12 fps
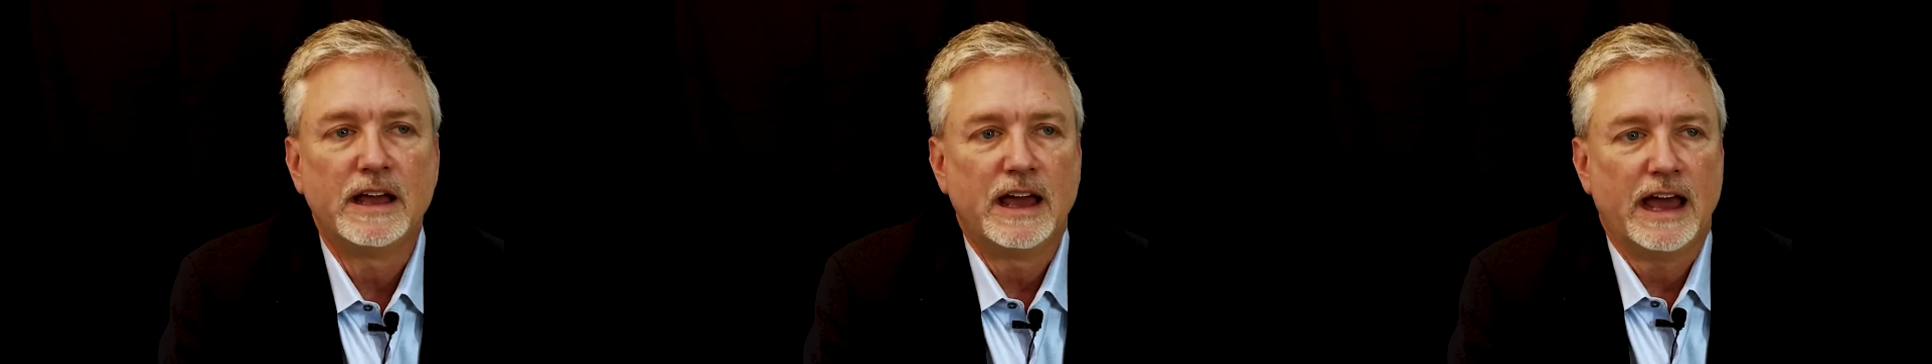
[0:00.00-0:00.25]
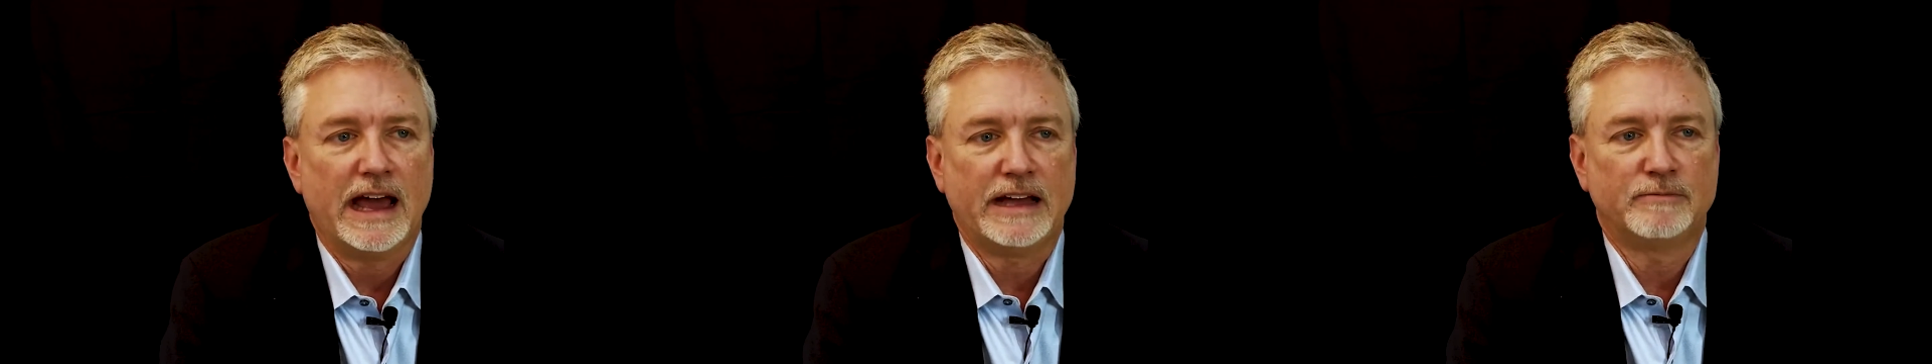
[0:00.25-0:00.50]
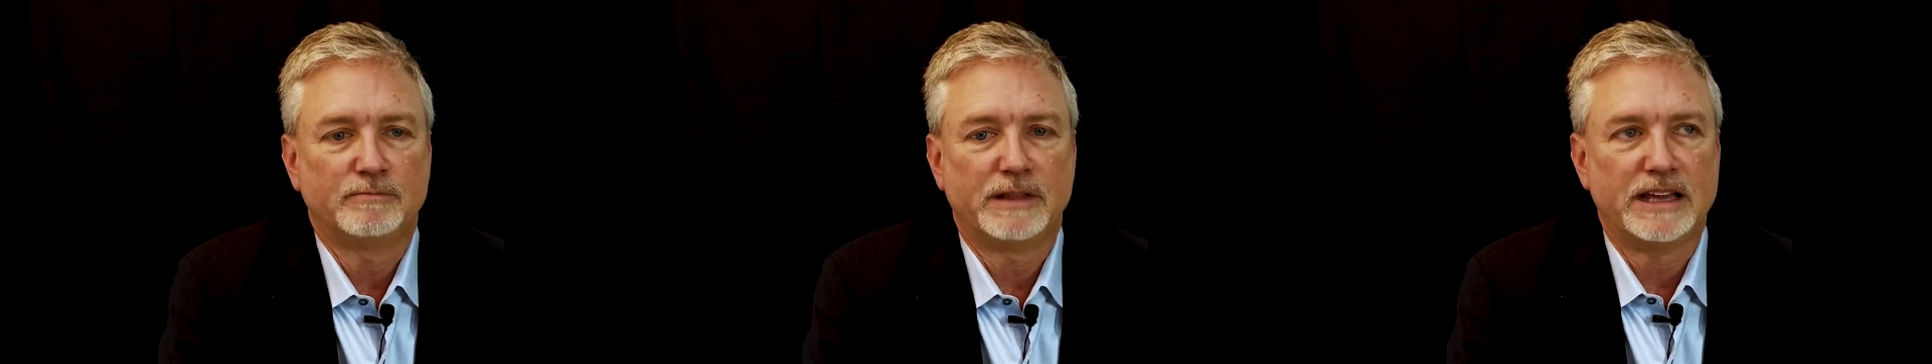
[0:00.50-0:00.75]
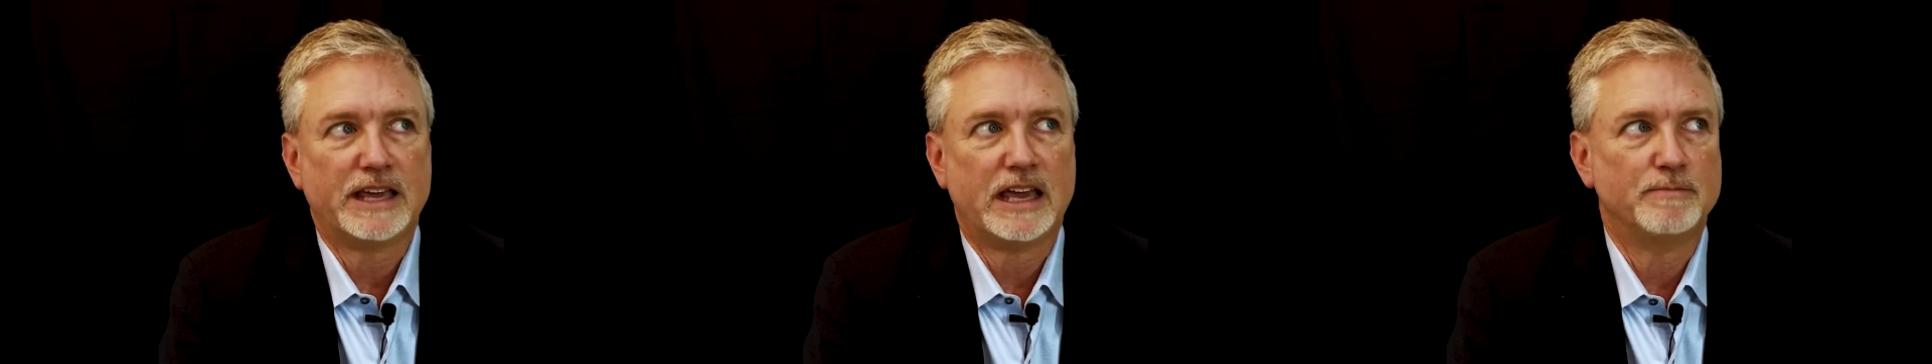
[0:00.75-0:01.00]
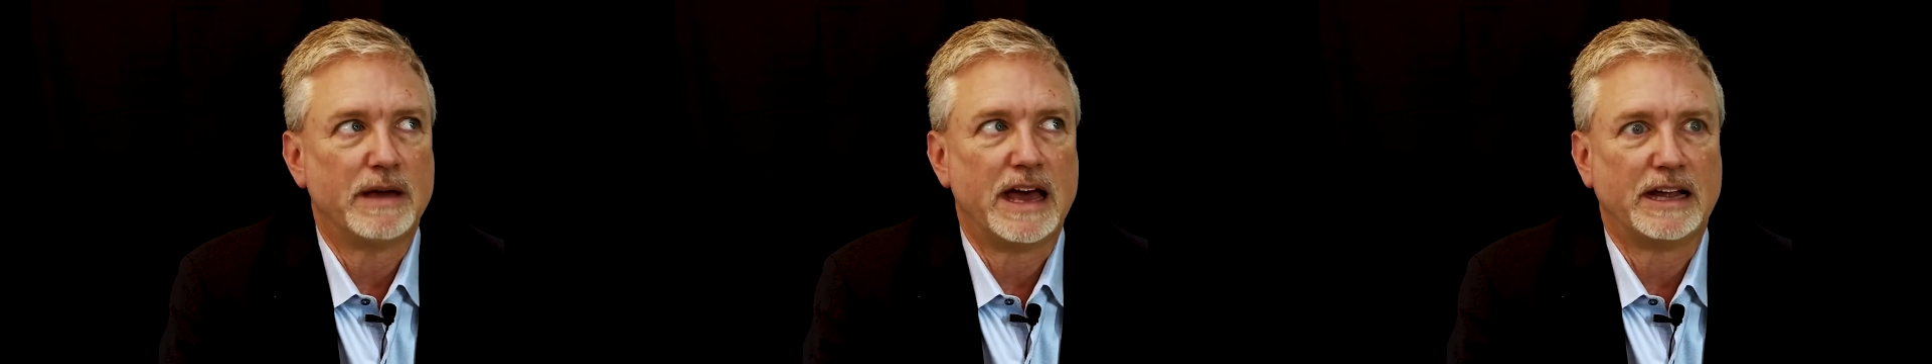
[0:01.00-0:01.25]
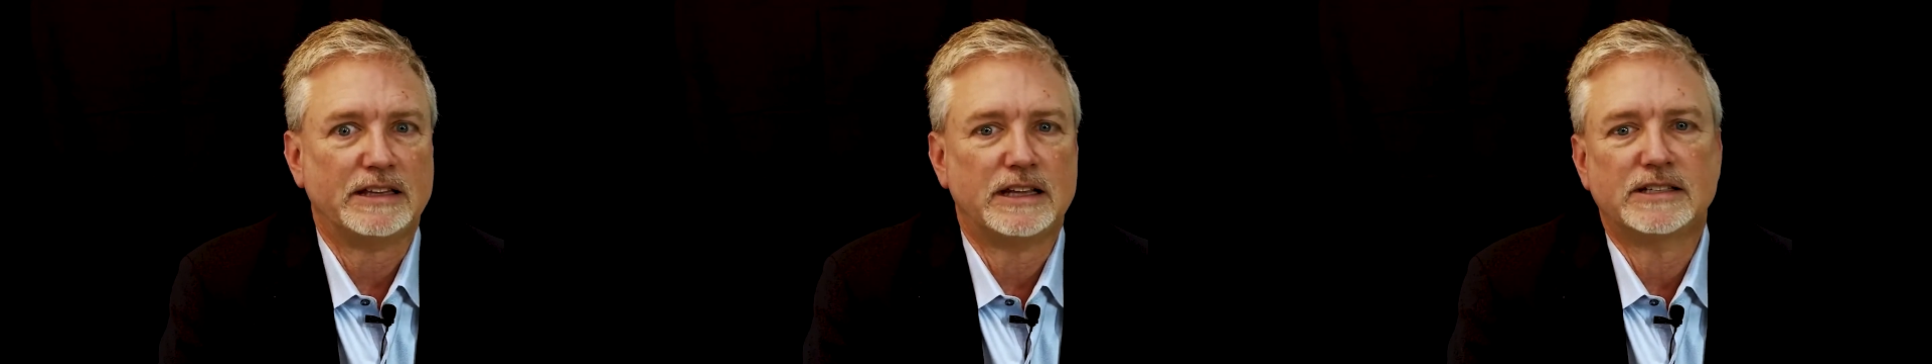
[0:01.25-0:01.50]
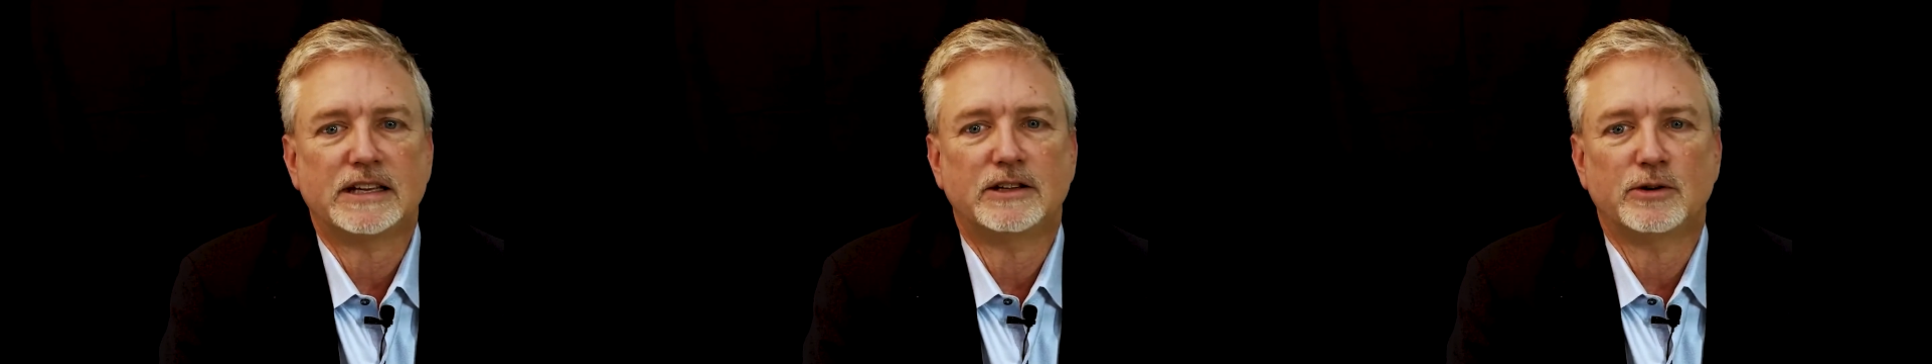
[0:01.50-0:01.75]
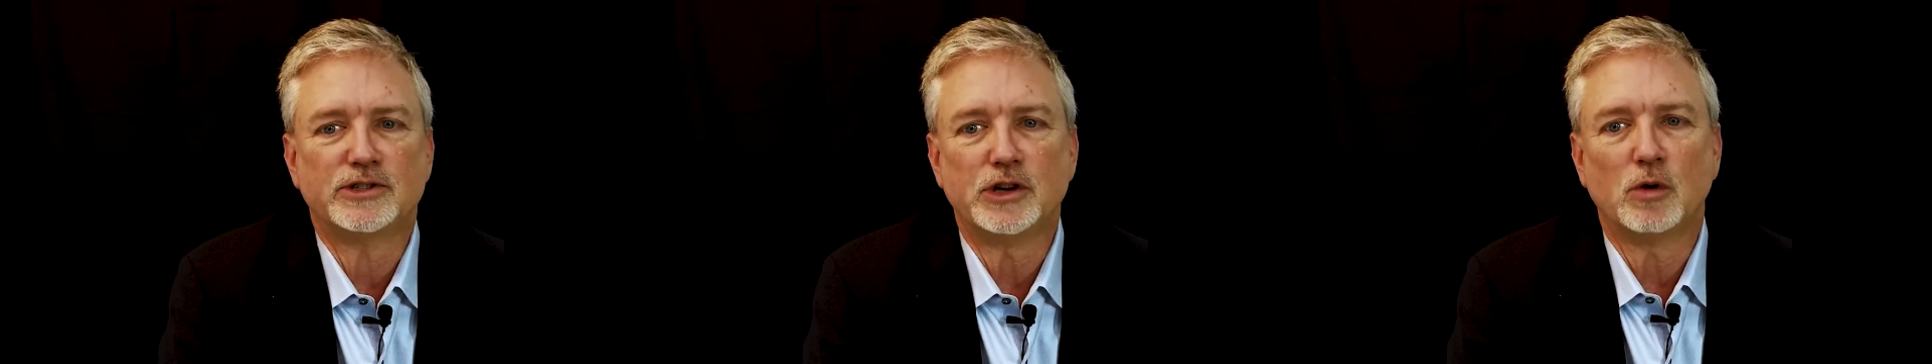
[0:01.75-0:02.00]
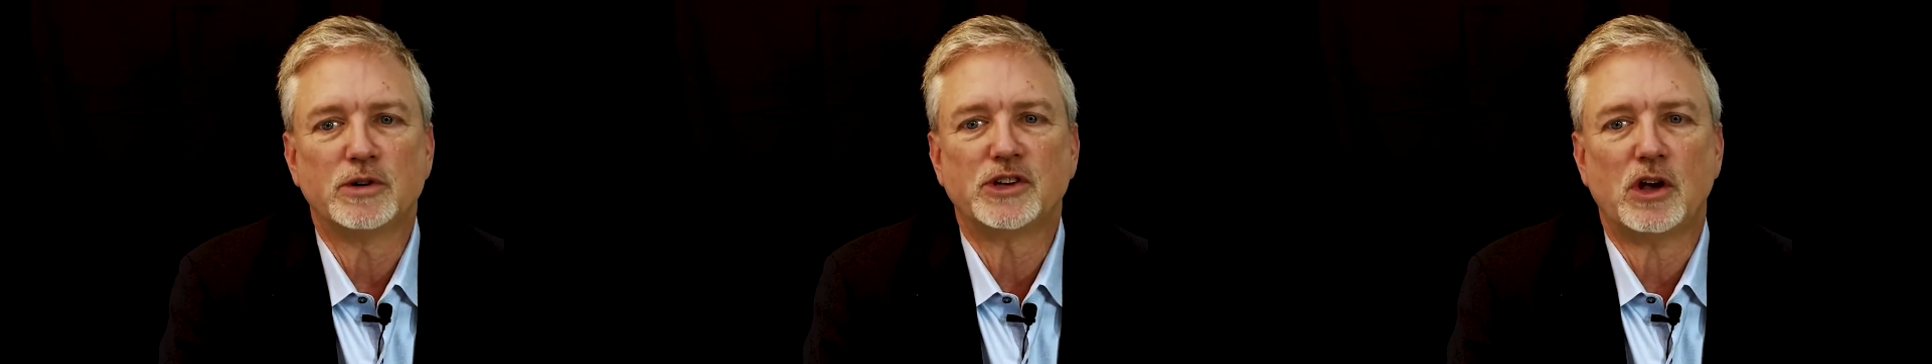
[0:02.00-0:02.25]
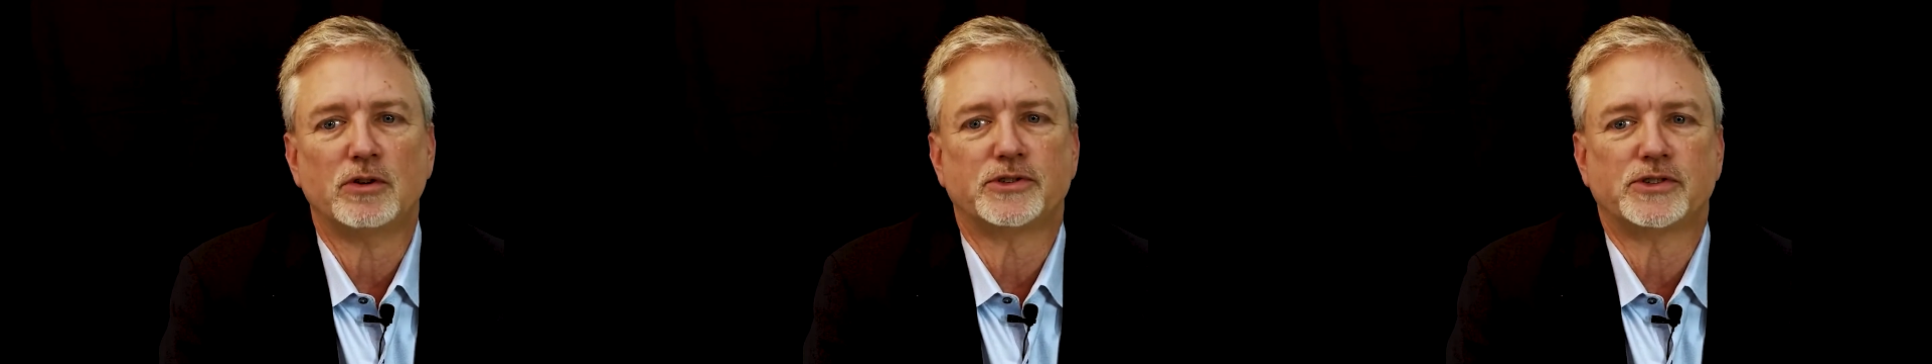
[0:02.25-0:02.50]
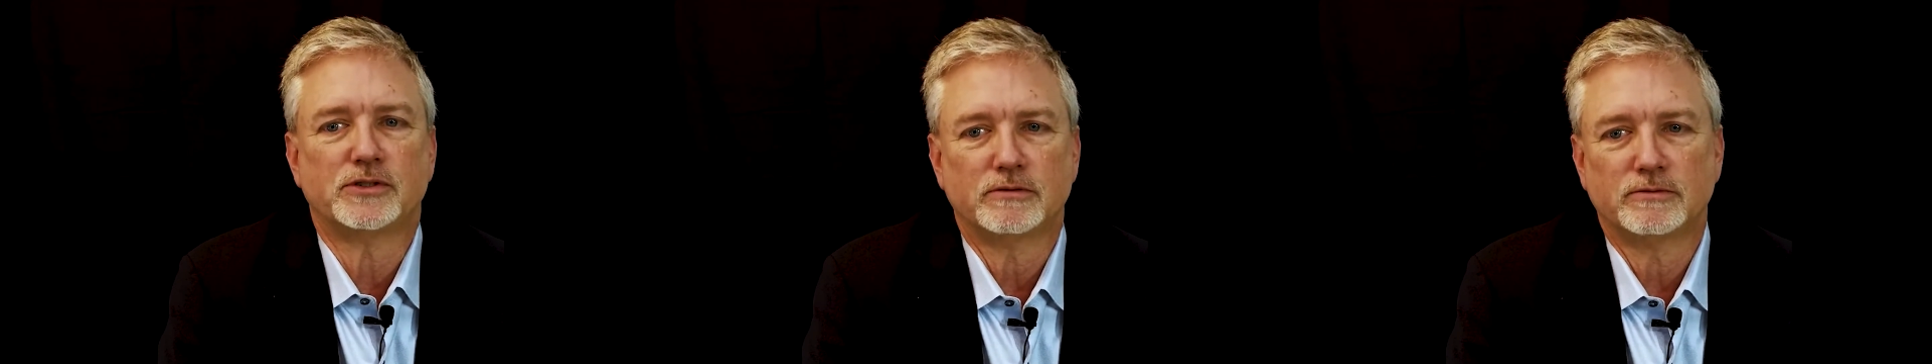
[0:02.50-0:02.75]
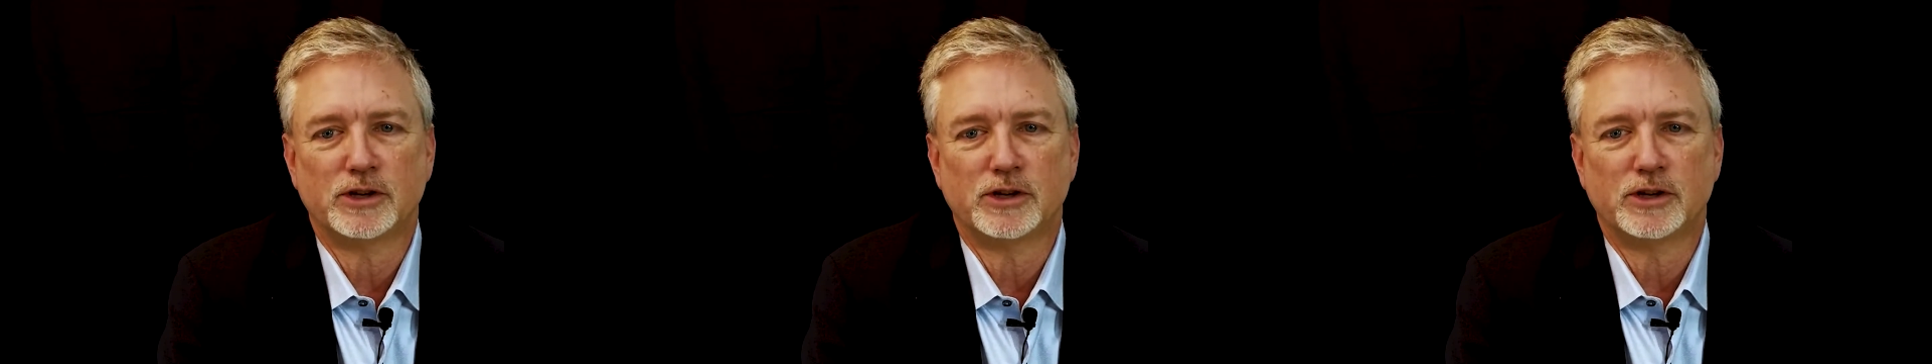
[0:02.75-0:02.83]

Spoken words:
And they came back and they said, there's no results.